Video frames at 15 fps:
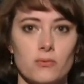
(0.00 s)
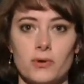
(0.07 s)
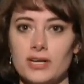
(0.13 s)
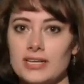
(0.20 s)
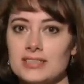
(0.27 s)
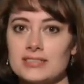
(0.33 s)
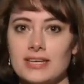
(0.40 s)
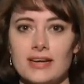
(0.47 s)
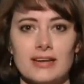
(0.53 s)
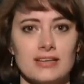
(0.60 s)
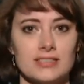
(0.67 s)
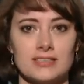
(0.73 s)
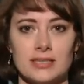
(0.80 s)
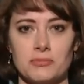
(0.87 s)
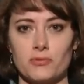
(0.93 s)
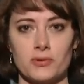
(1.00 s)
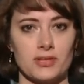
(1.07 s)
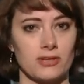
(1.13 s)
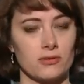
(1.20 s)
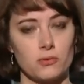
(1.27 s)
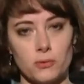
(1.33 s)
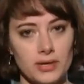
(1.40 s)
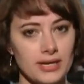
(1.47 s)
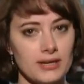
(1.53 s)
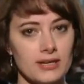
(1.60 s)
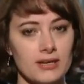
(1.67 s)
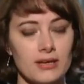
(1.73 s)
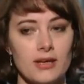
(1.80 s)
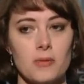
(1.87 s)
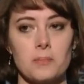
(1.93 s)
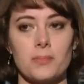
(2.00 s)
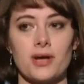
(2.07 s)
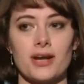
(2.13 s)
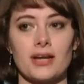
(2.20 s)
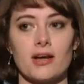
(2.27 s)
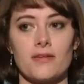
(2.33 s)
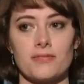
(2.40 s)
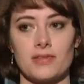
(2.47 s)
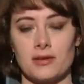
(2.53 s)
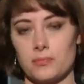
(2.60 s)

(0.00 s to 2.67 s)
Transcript: what he said. It seemed really quick, but I got the